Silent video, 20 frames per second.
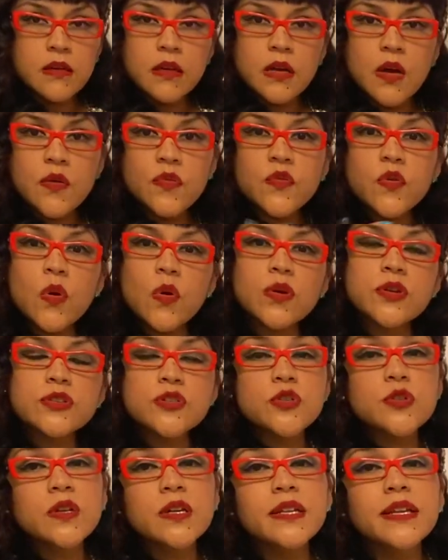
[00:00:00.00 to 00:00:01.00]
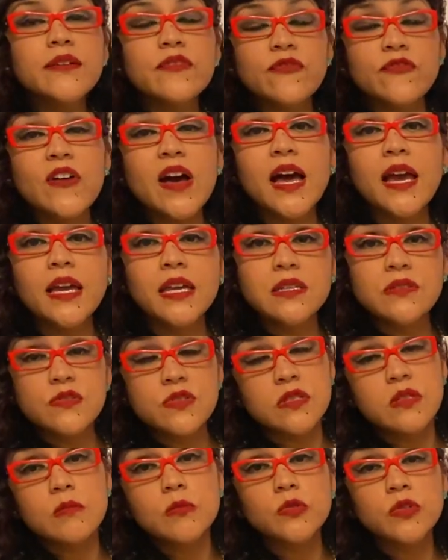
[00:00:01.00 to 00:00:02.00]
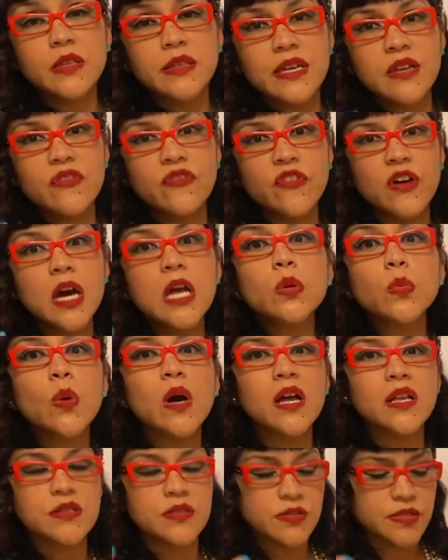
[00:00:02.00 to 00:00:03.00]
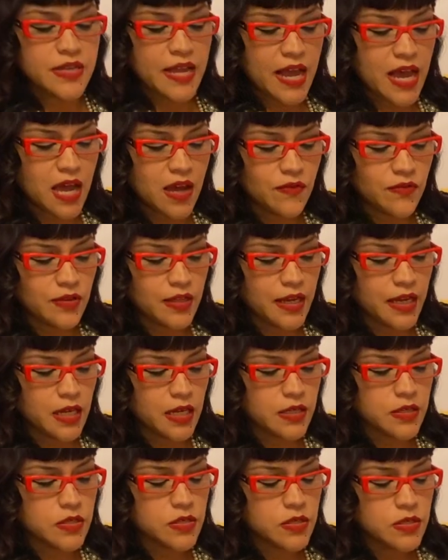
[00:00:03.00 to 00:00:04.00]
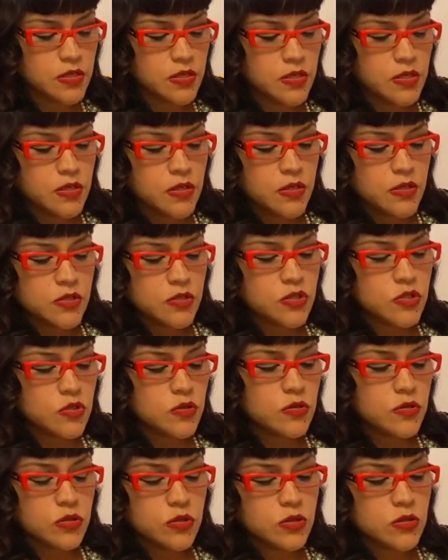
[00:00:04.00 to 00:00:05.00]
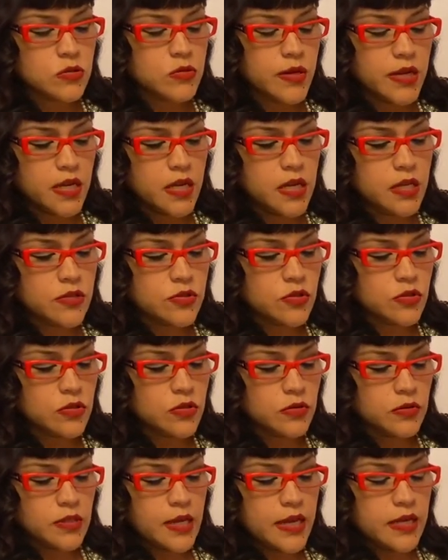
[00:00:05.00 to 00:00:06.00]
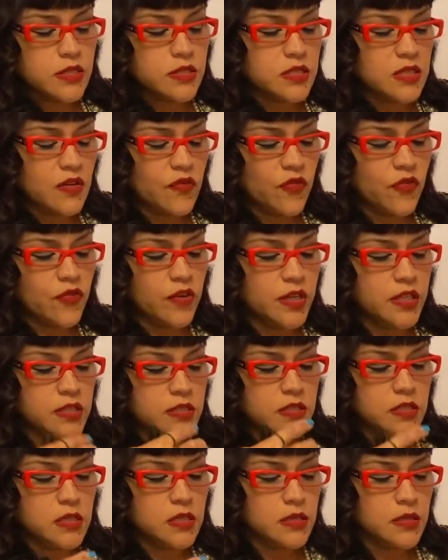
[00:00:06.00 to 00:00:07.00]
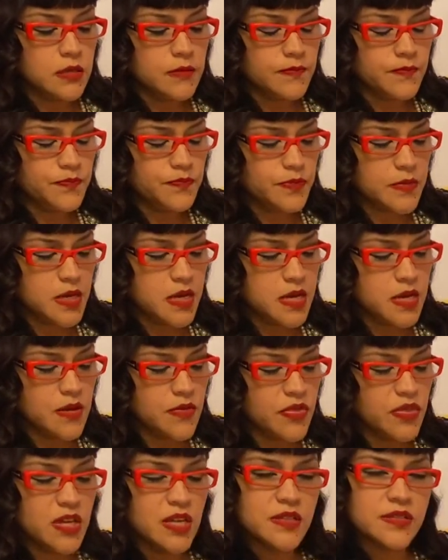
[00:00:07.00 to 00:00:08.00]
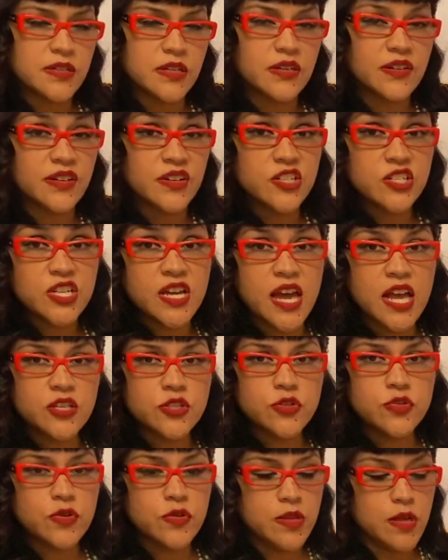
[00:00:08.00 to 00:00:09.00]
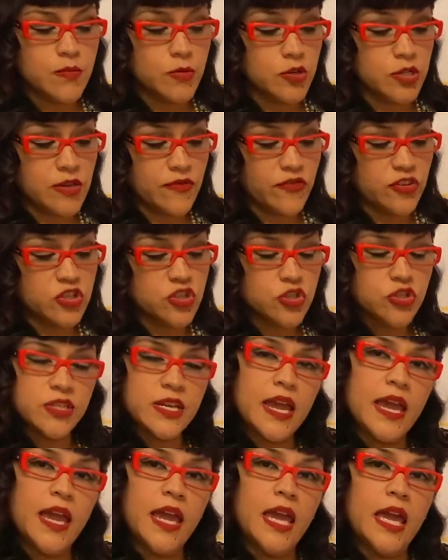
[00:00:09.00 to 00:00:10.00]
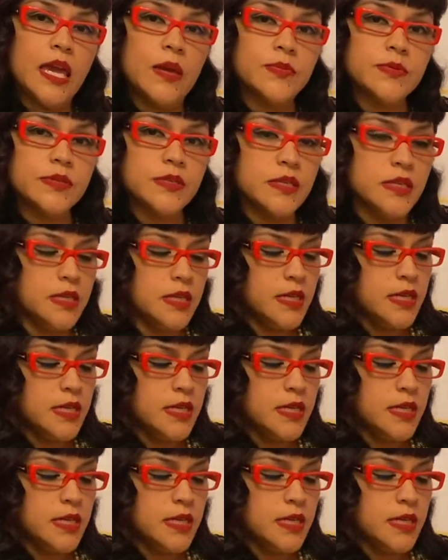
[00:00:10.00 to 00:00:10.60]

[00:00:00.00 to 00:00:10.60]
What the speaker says: Of course, you can find some really fun ones that have like strings or like different things that are attached to them or different shapes.